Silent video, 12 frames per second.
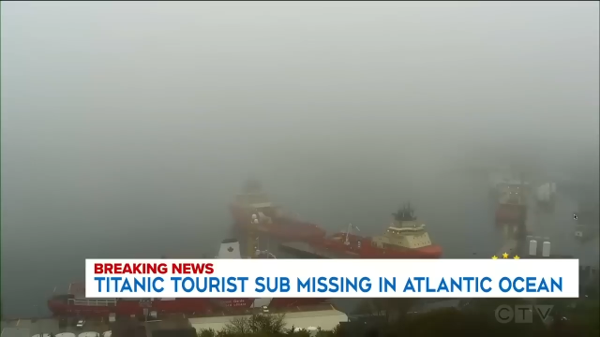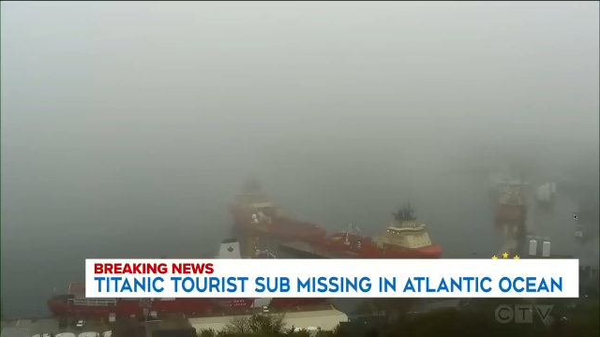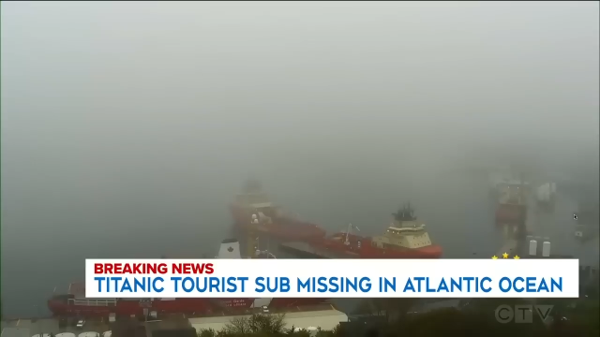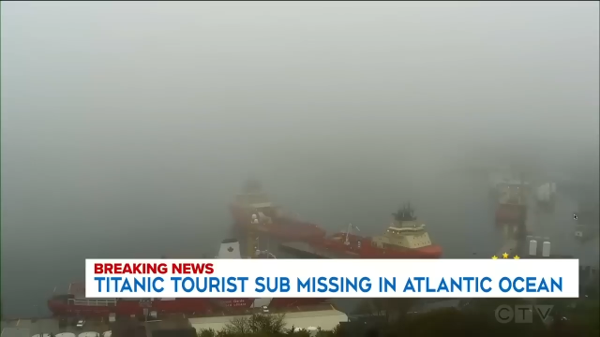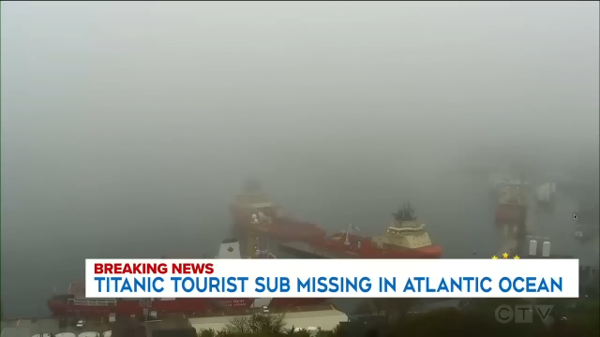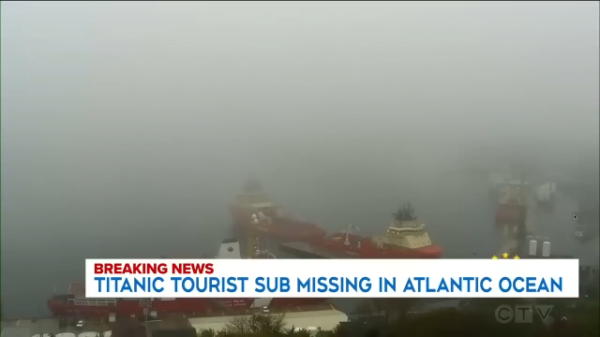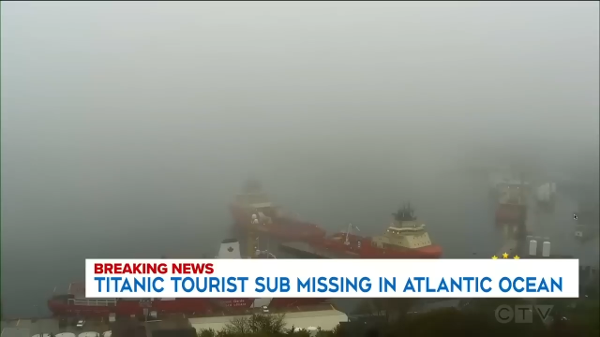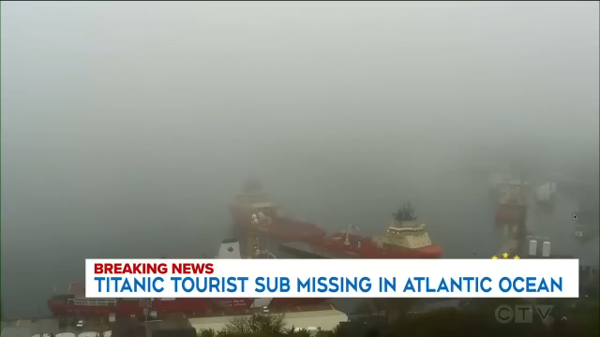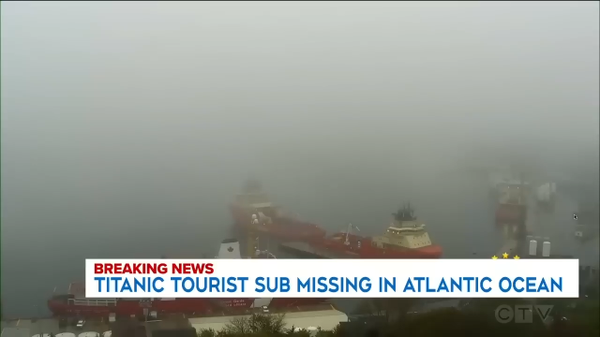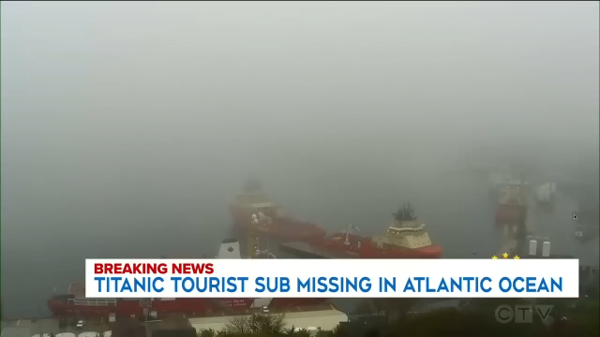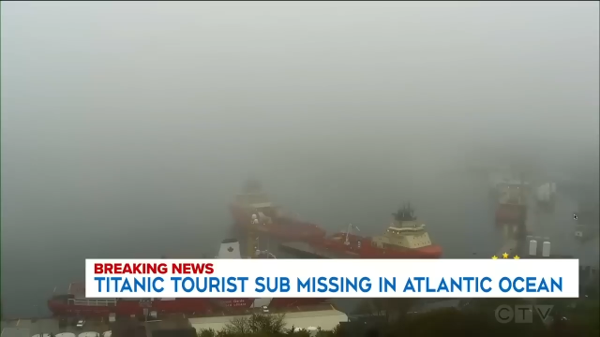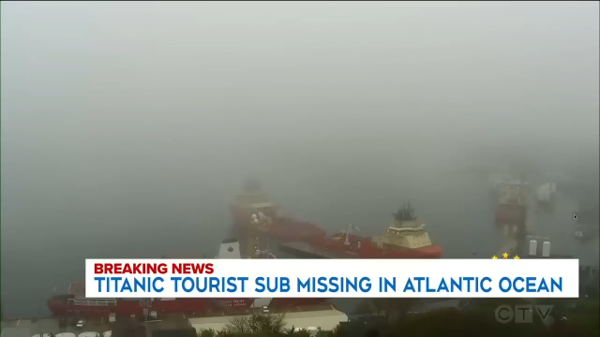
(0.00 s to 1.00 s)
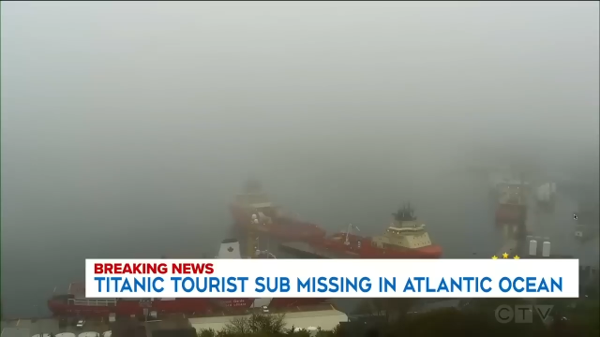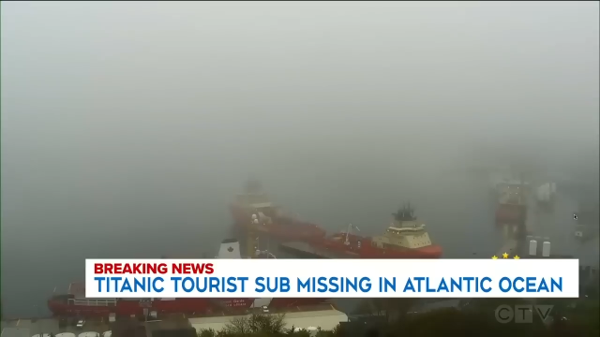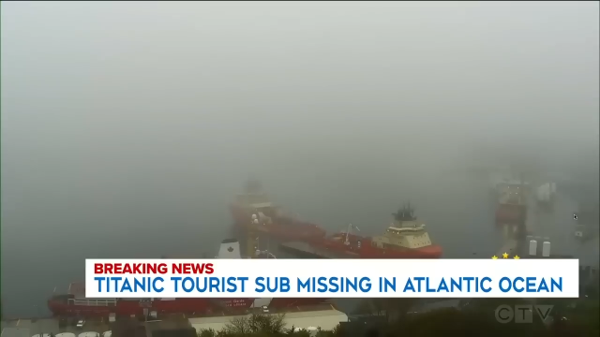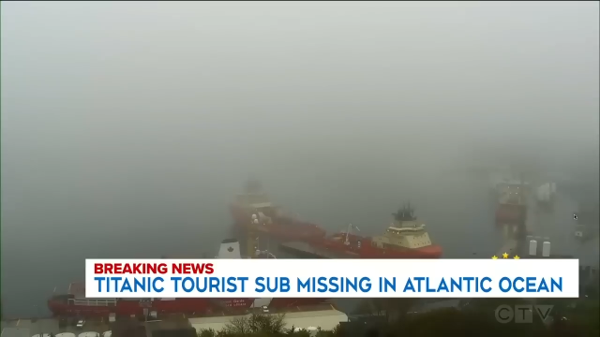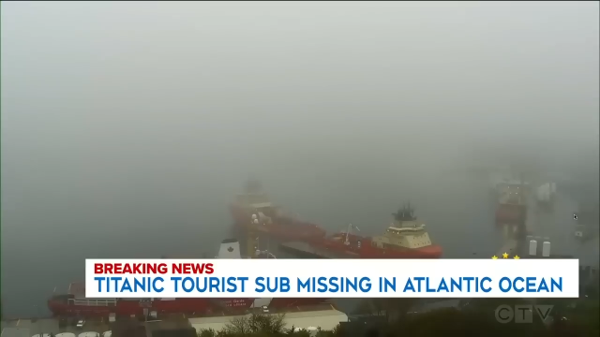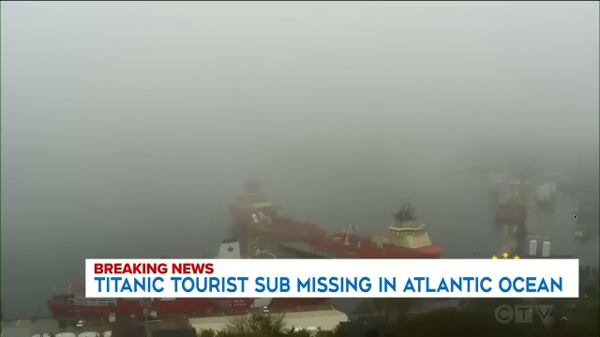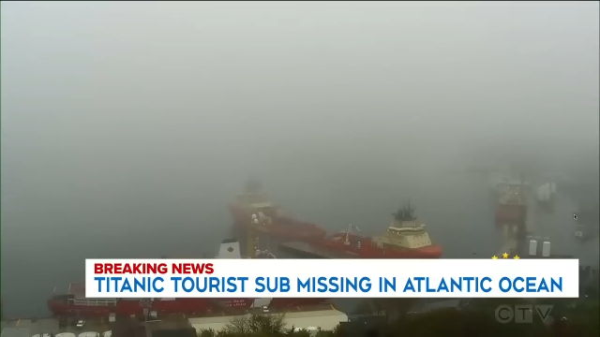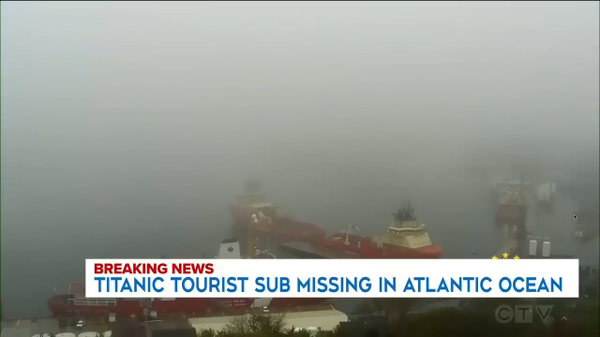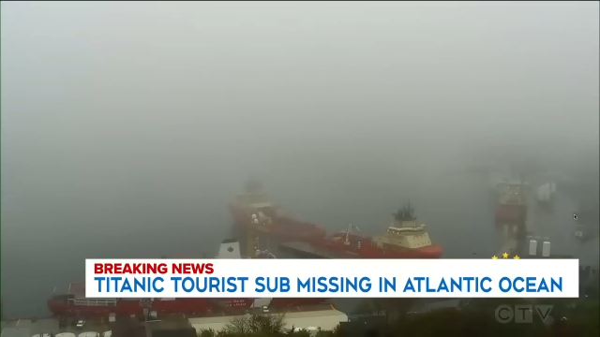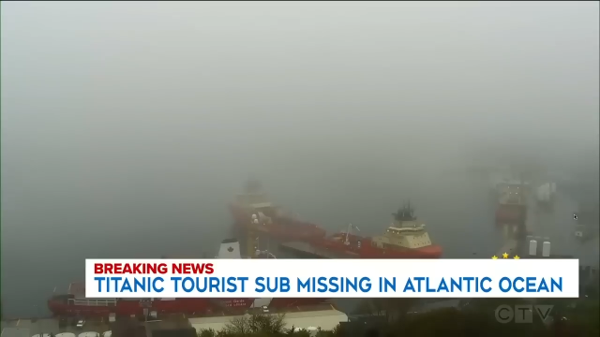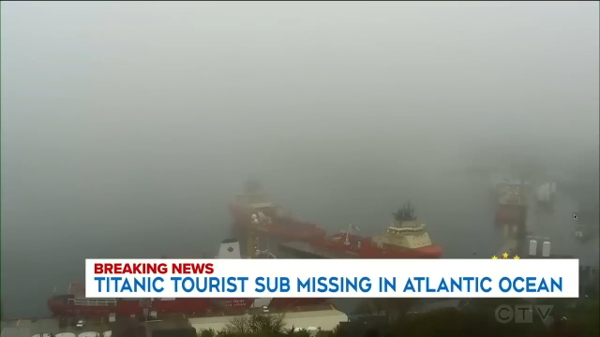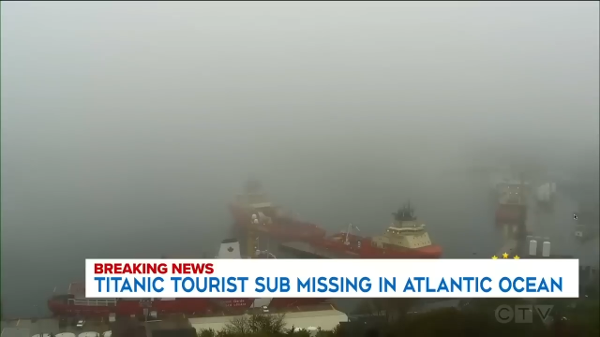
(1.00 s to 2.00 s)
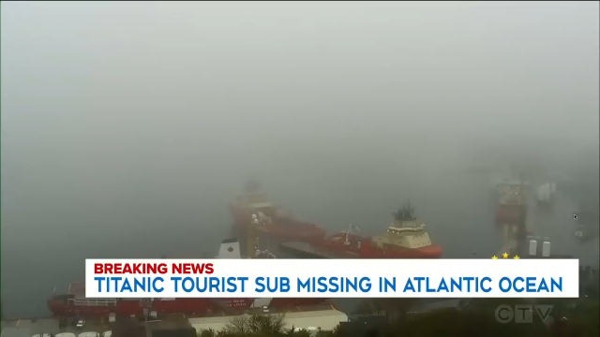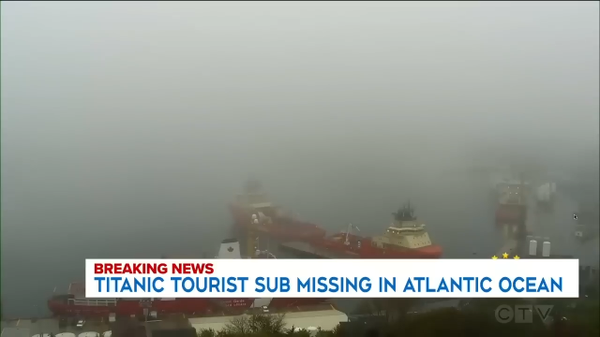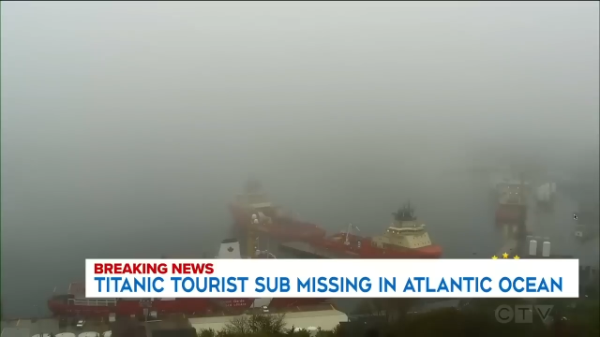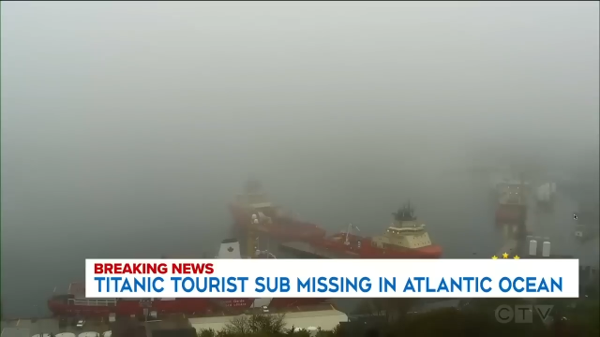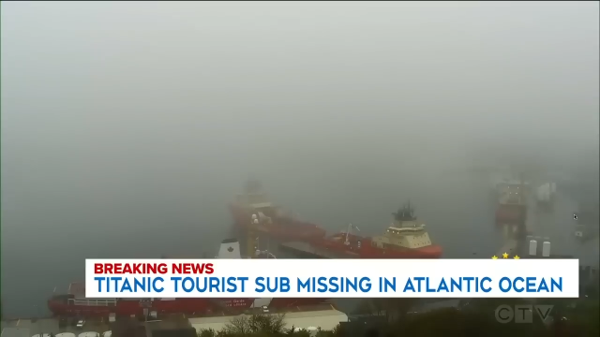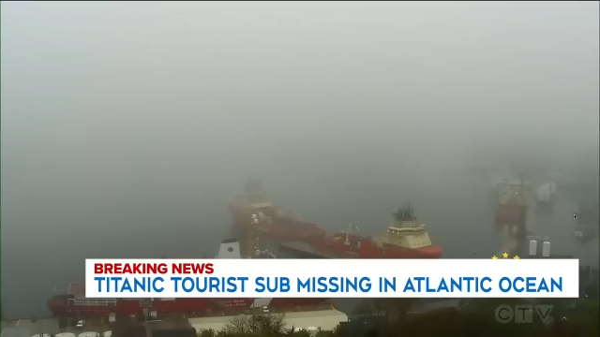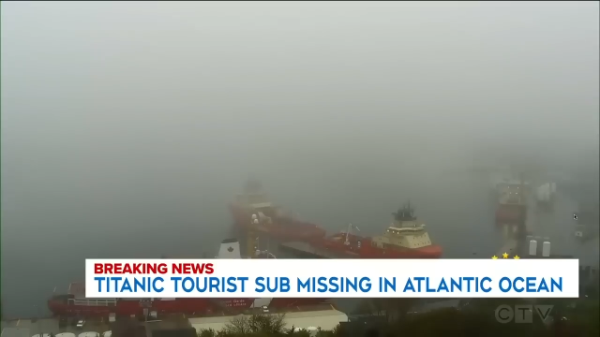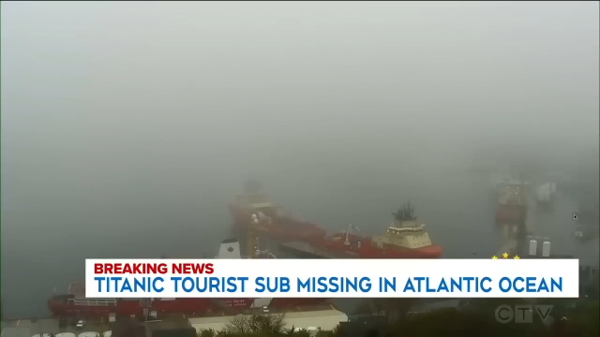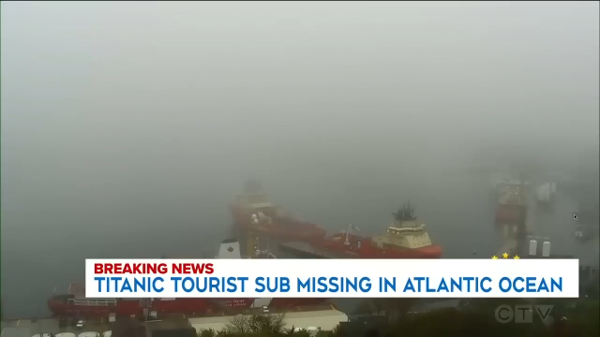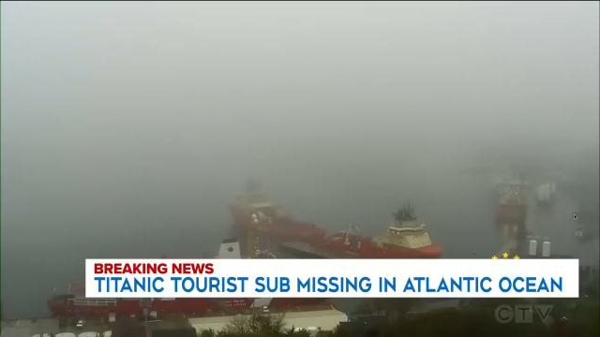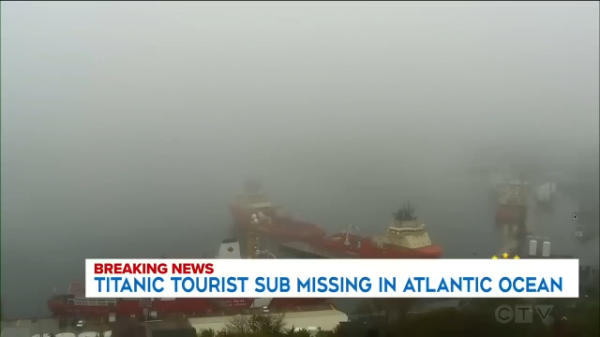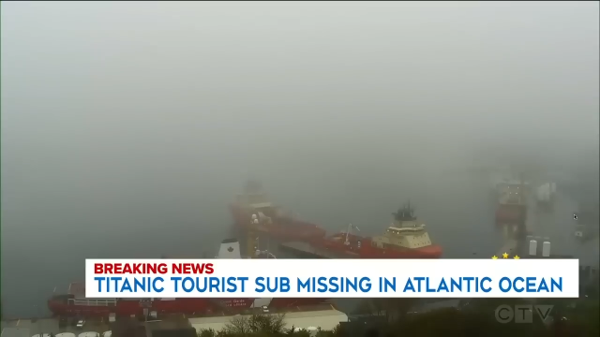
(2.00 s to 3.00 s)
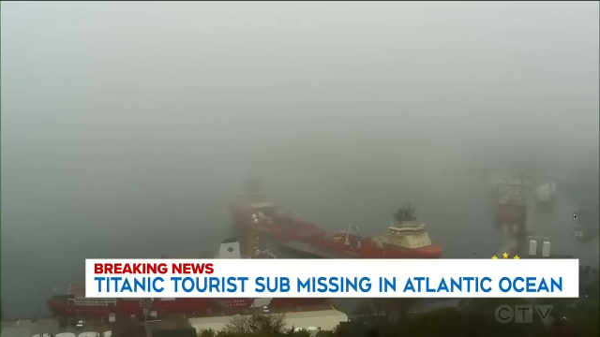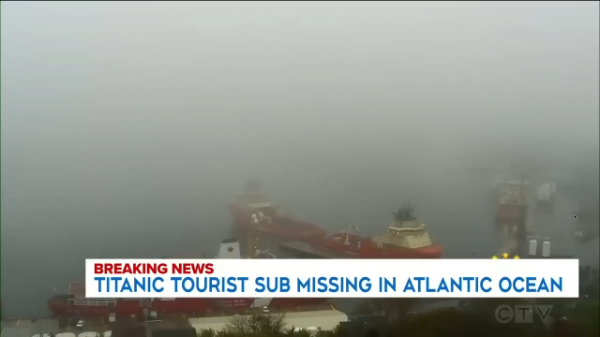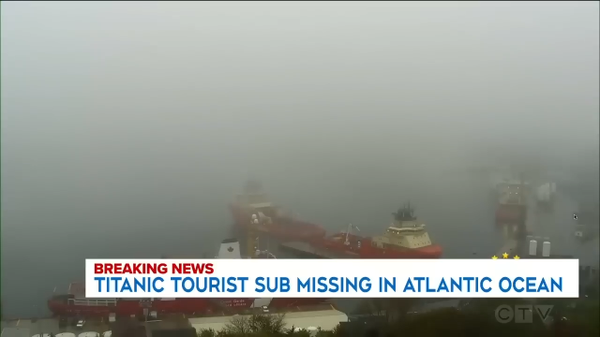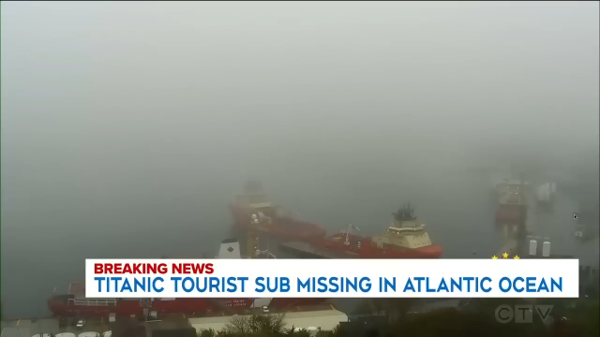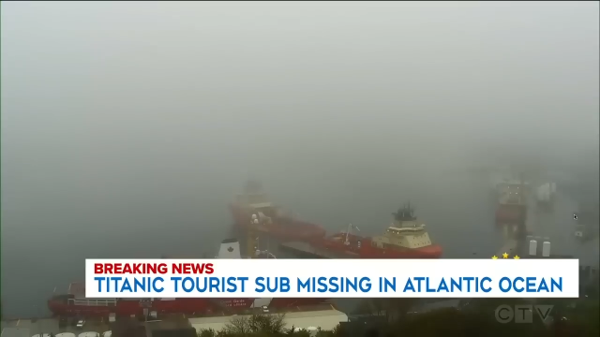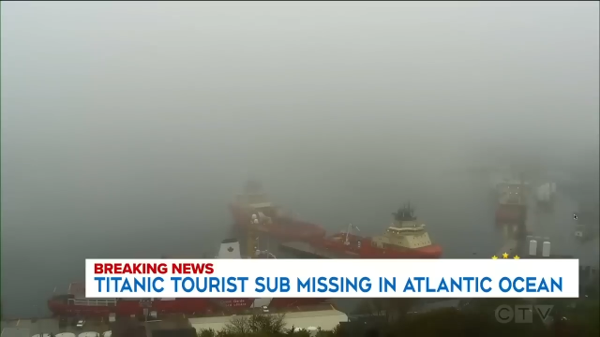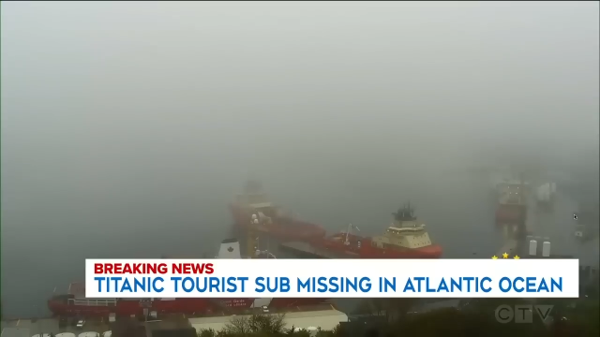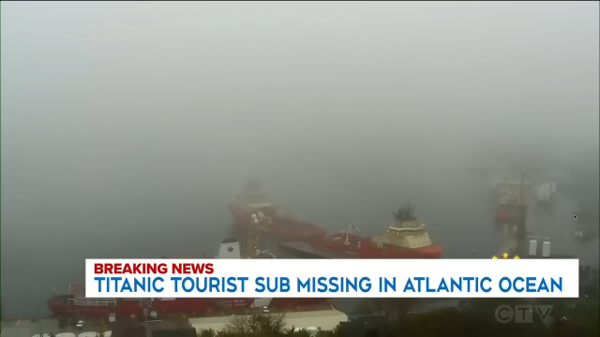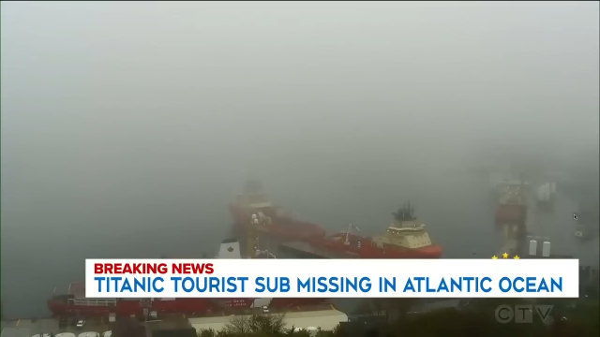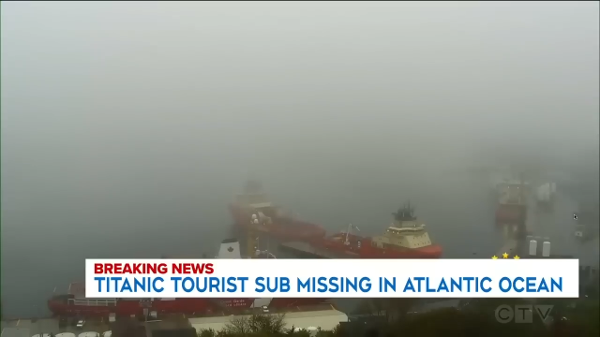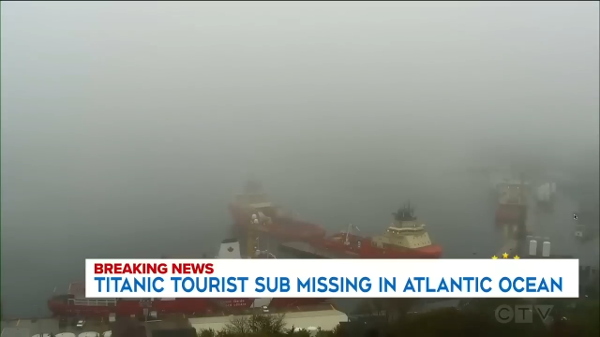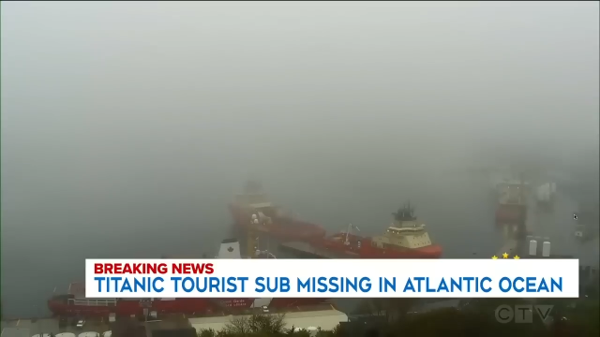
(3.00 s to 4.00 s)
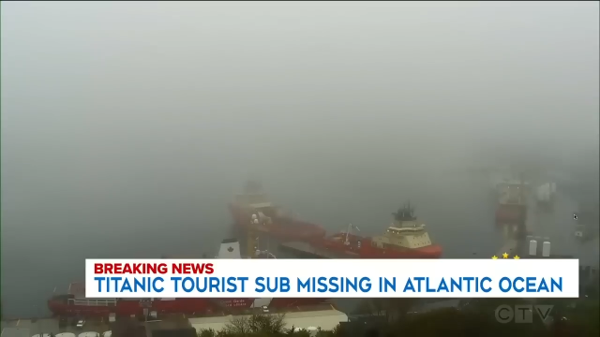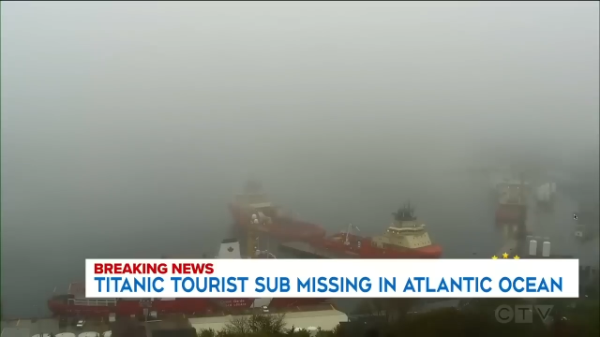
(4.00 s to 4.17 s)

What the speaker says: [unreadable: no face in view]